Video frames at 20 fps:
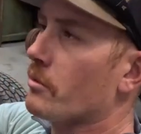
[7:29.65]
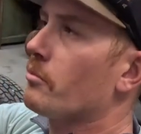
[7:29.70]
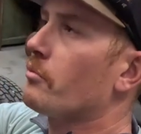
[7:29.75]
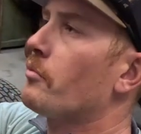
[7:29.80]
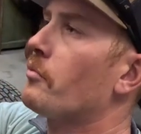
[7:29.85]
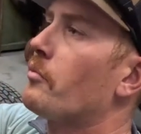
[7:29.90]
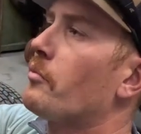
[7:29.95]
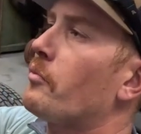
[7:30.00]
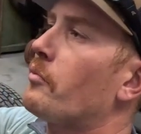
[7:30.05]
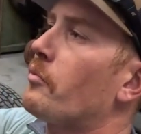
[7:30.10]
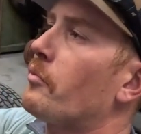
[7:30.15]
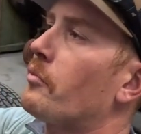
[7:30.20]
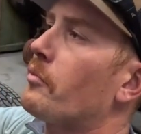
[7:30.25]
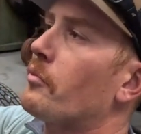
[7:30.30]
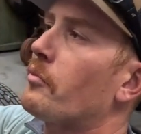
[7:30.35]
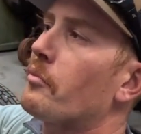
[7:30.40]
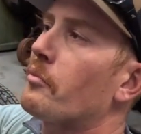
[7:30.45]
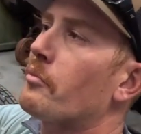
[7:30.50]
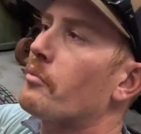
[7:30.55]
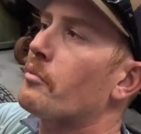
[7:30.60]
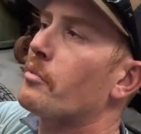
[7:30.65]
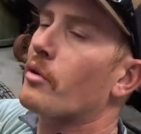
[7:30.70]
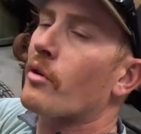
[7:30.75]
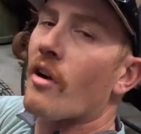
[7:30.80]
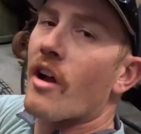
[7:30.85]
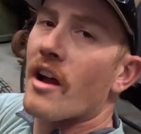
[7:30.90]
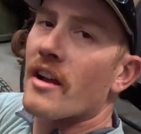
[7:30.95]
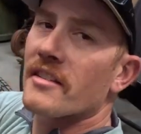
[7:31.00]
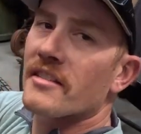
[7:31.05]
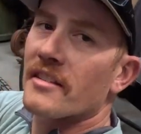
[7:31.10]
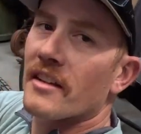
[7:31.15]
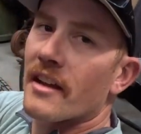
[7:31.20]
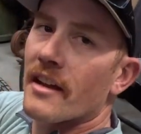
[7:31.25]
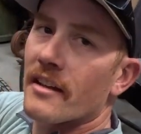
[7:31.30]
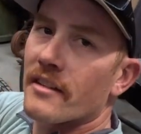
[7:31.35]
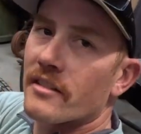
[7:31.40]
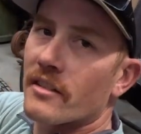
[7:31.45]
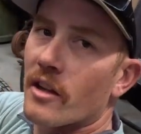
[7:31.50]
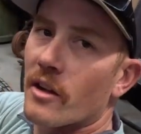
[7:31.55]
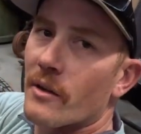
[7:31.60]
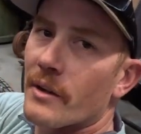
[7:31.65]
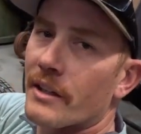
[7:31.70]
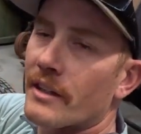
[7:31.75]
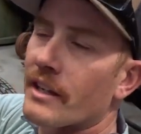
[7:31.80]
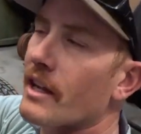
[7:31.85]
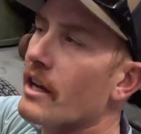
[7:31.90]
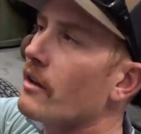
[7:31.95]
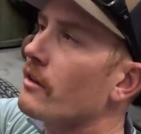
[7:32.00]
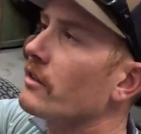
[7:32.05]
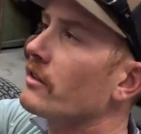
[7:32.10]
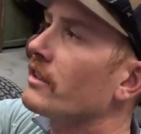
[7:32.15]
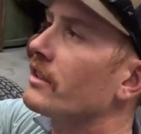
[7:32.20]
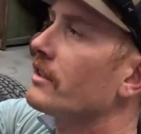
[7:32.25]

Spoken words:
of process going now, at